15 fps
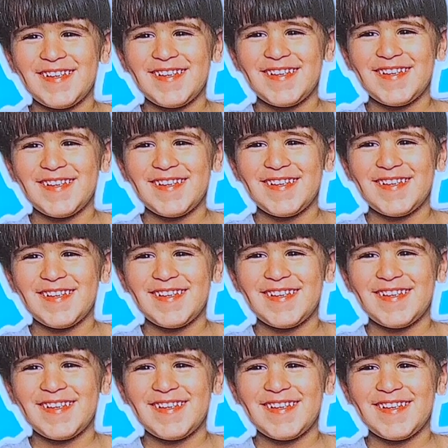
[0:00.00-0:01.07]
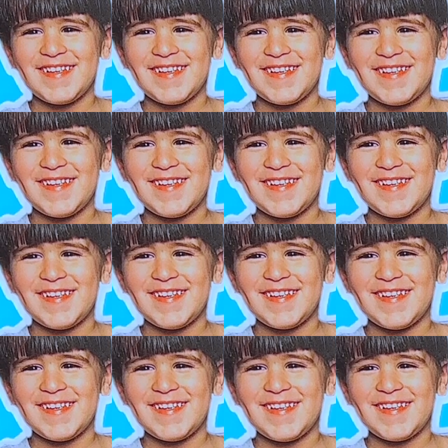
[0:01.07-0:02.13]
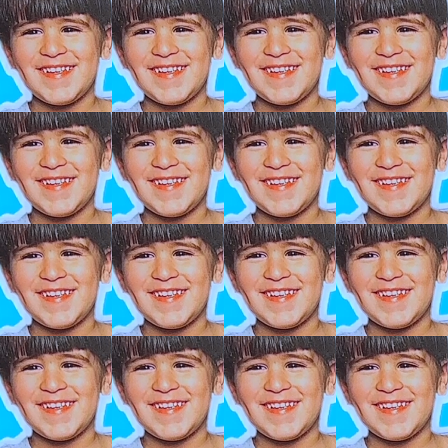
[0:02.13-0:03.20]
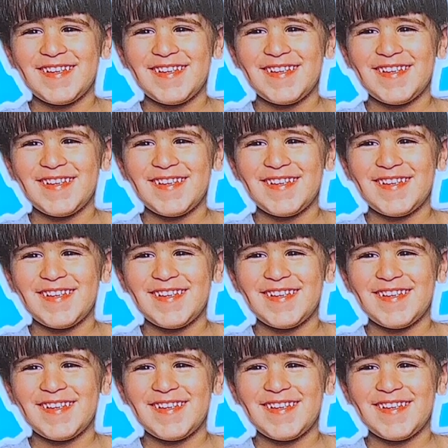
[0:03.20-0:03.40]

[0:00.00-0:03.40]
No words are spoken by the person on screen.